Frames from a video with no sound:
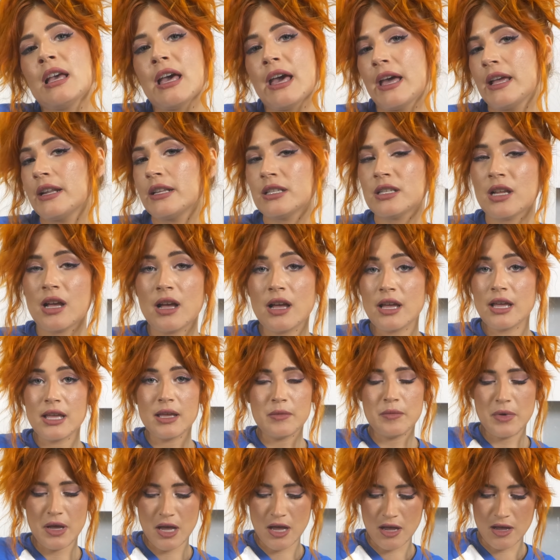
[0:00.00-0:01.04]
at a
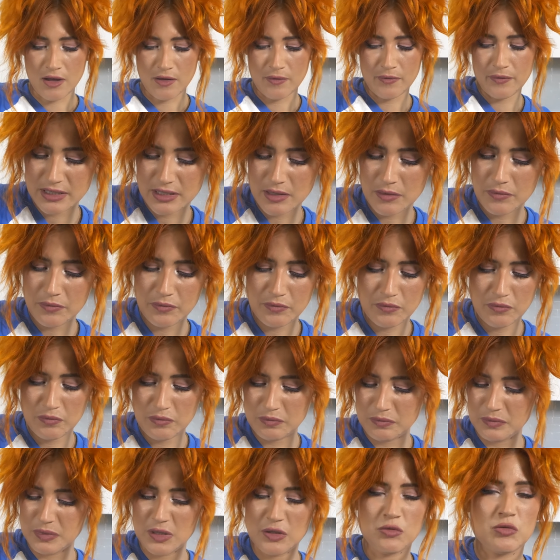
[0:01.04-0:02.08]
time of
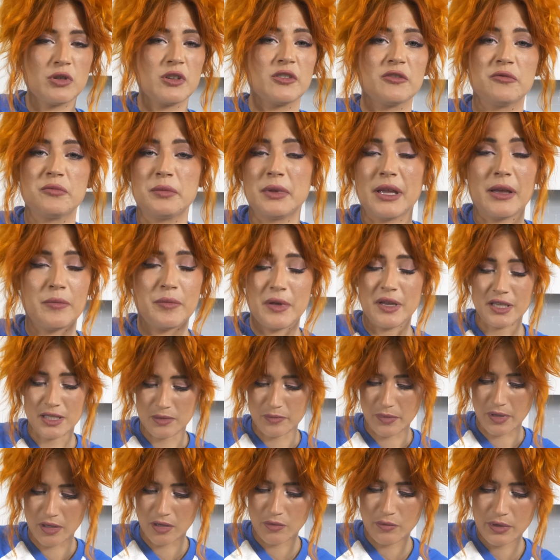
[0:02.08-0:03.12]
some sort of
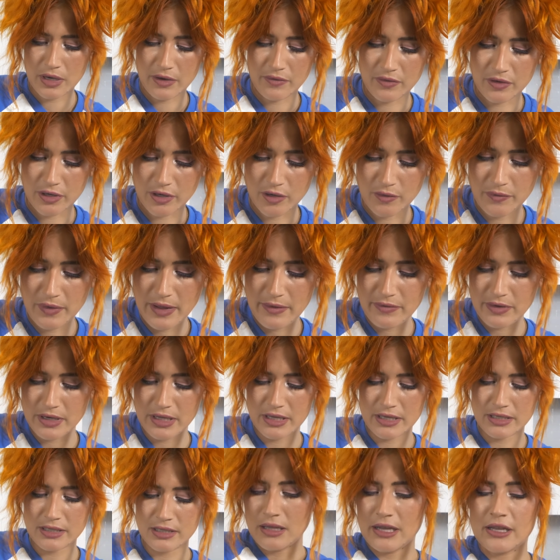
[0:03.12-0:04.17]
plant-based milk, whatever your favorite
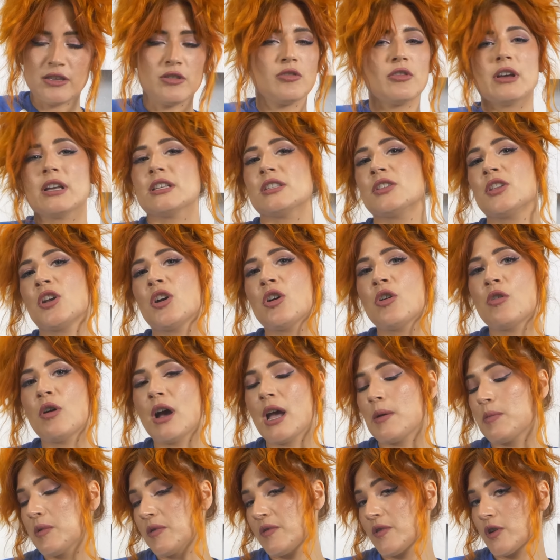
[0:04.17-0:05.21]
is. Like you guys know,
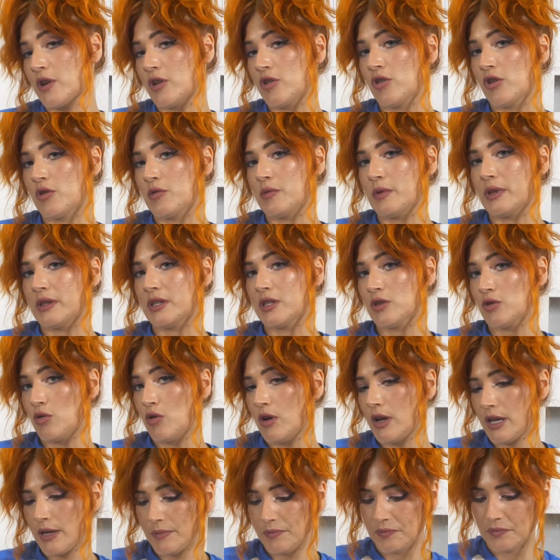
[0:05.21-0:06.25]
I prefer to cook with
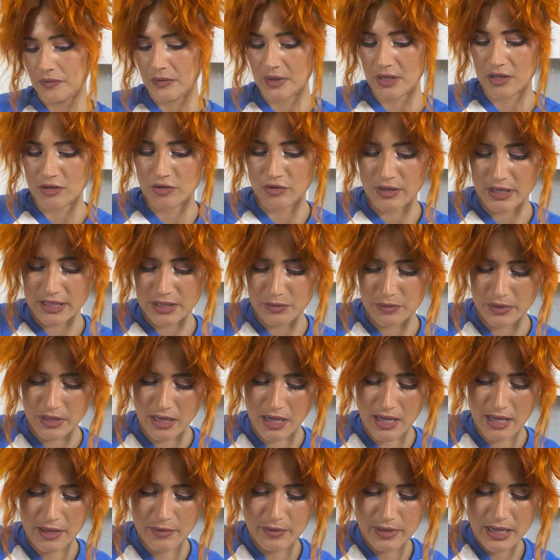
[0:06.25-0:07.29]
soy, so that's what
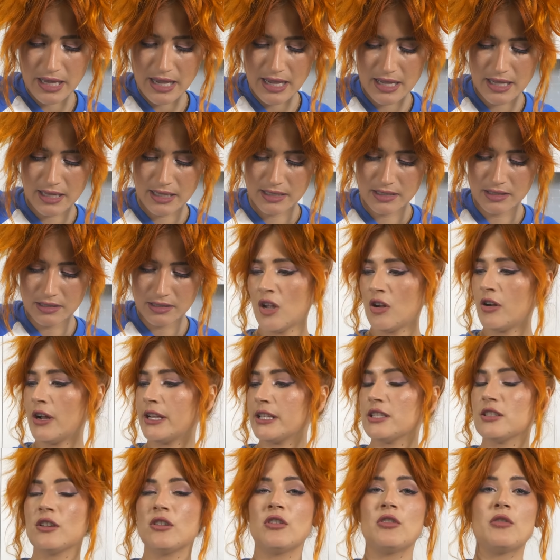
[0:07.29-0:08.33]
I would add. All
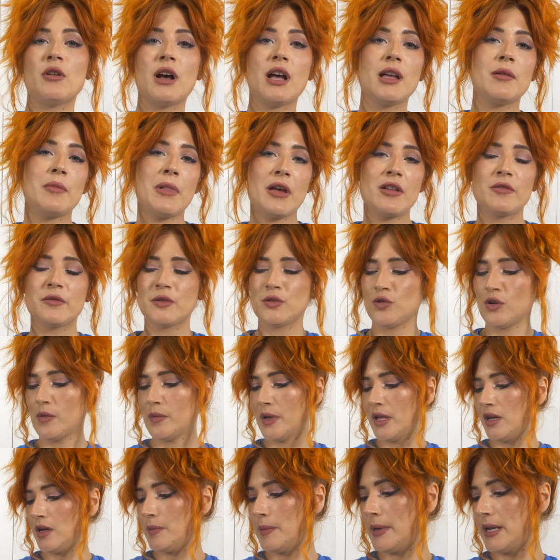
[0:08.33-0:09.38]
right, so I'm out of soy
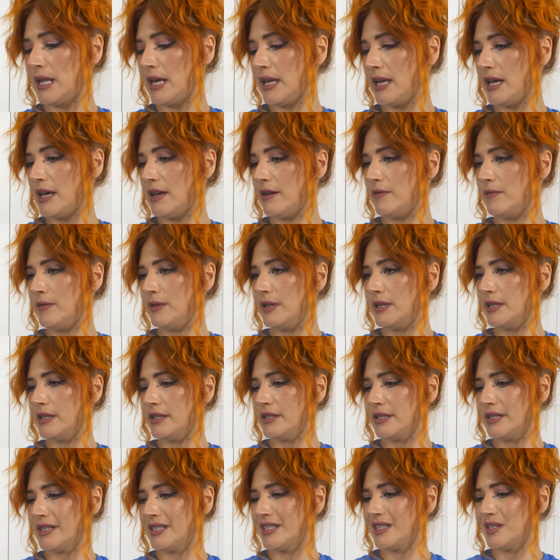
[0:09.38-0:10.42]
milk, but I have
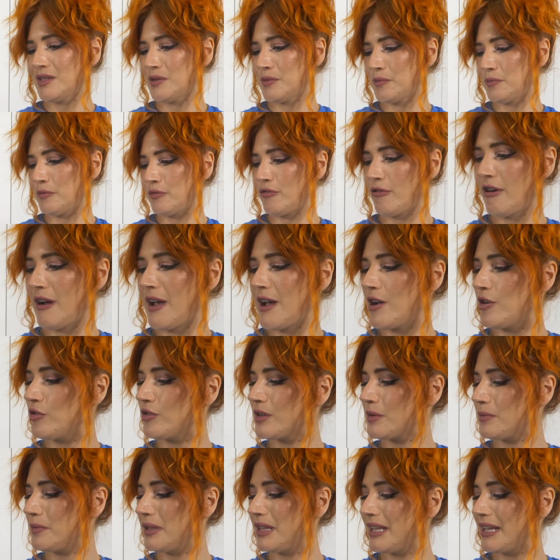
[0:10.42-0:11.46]
this
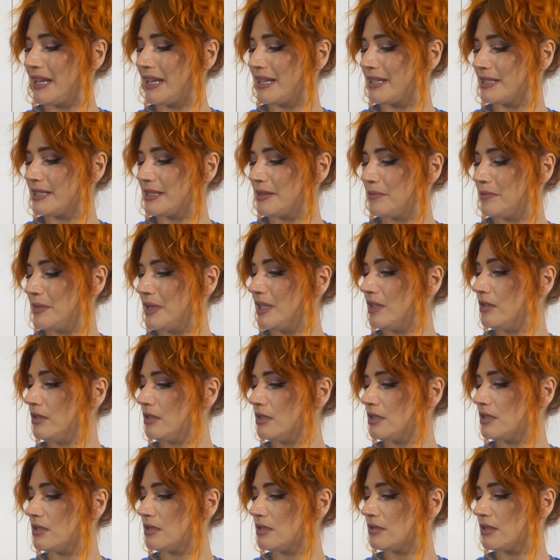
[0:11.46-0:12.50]
Sprout plant
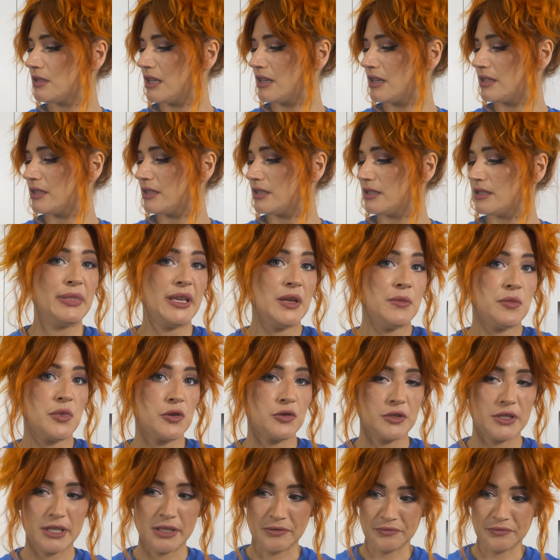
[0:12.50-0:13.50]
milk that is pea protein.